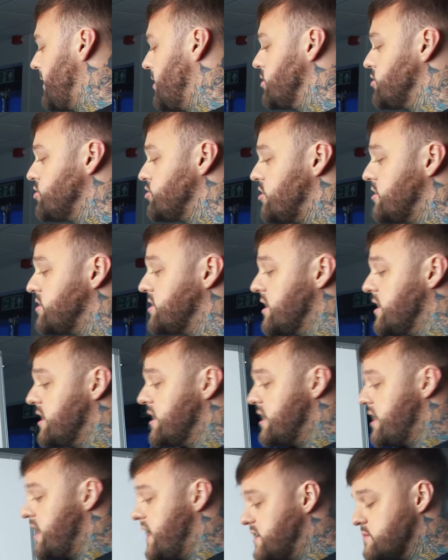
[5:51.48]
100
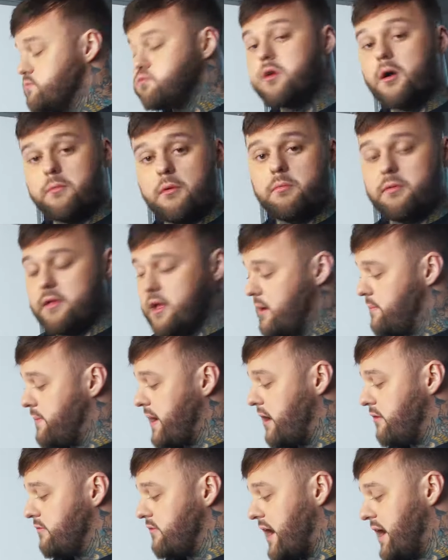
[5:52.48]
is probably
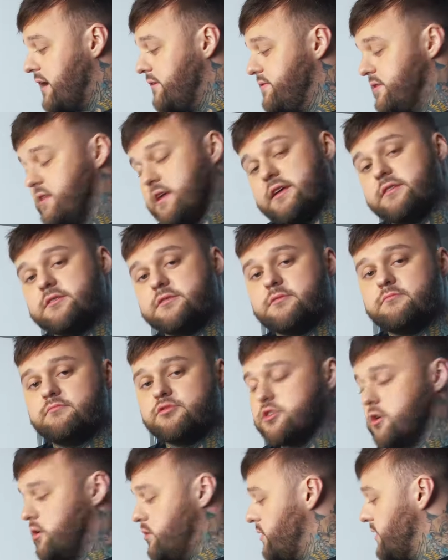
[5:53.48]
about right for this.
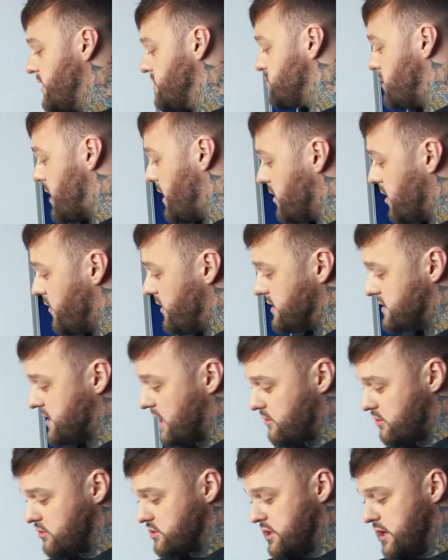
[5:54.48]
So that's why I've got these
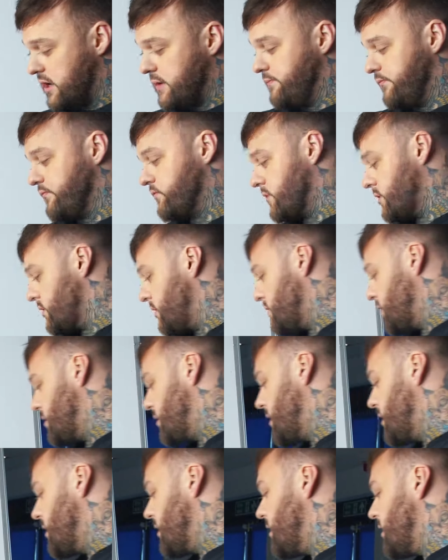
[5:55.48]
arrows here.
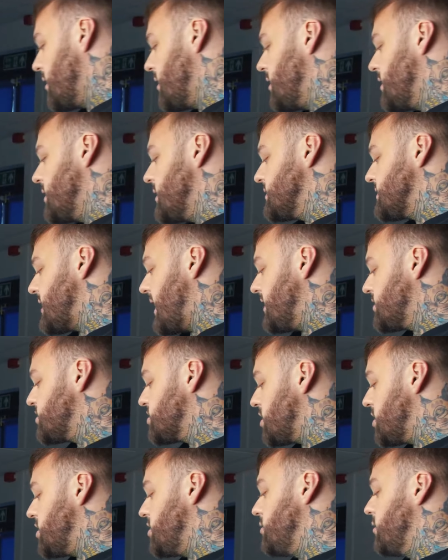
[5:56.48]
Day
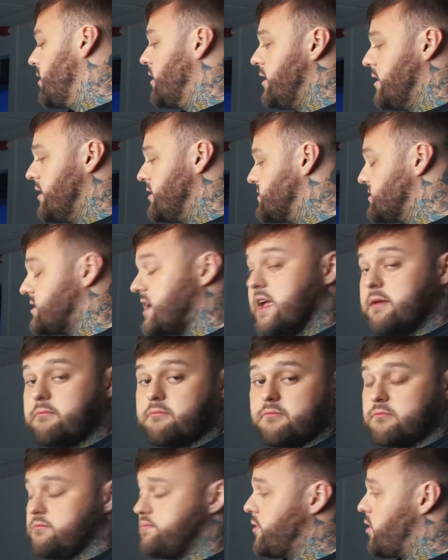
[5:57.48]
2,
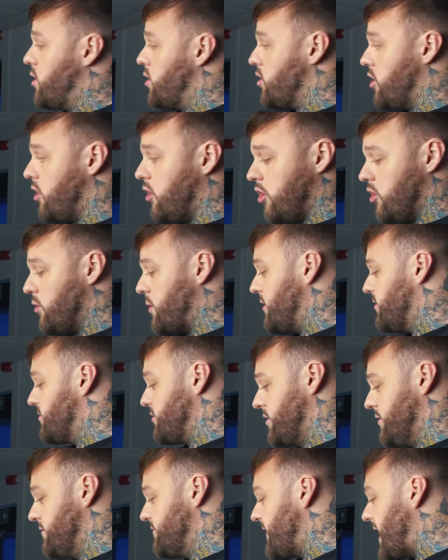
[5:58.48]
same protocol all the way
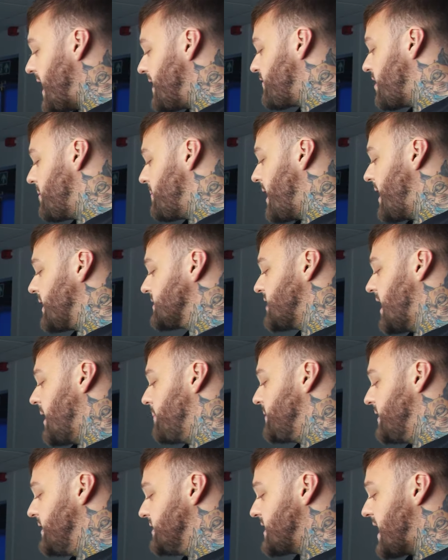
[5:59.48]
through. 5 rep max,
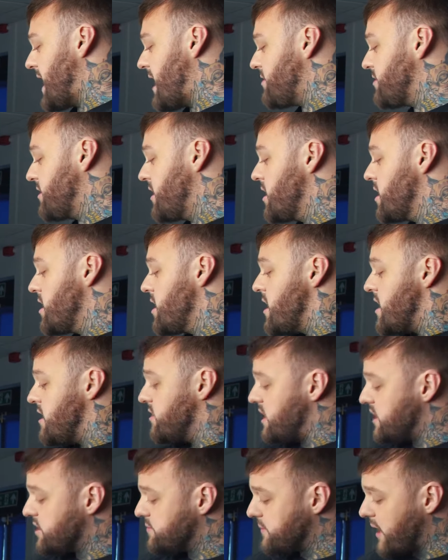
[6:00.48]
RP death.
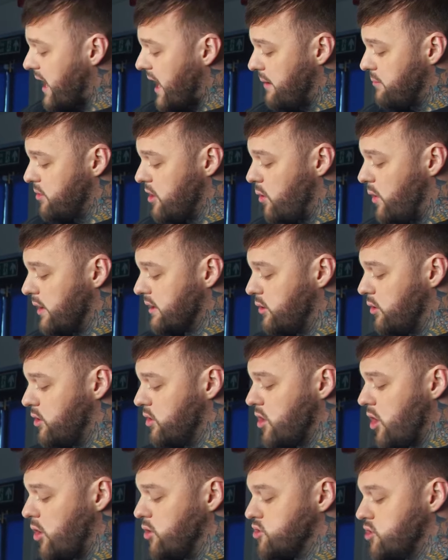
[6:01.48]
This time though, we're
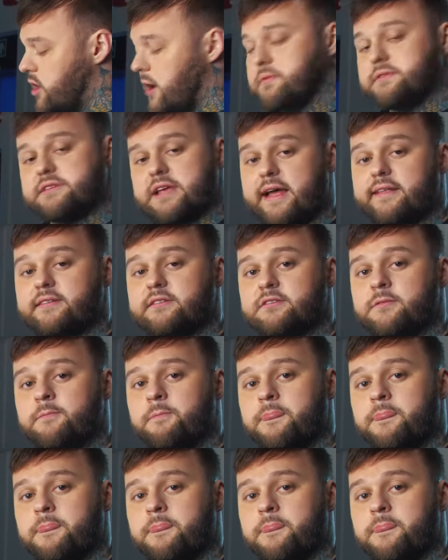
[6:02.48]
doing no drop sets